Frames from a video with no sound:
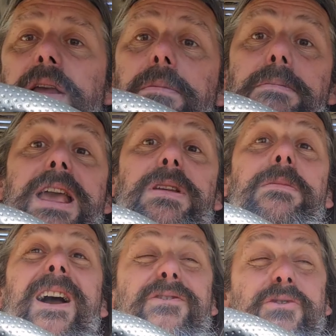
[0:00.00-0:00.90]
Maybe
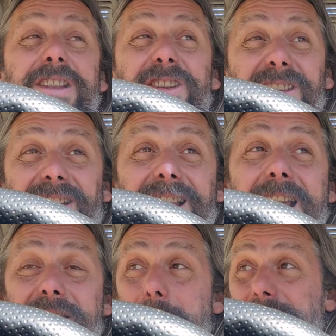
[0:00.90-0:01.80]
my friend doesn't
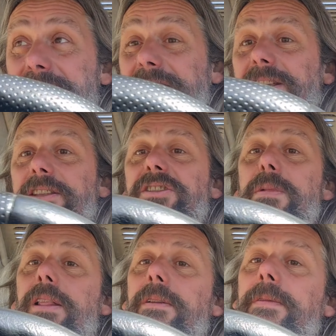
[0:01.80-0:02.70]
like that particular smell.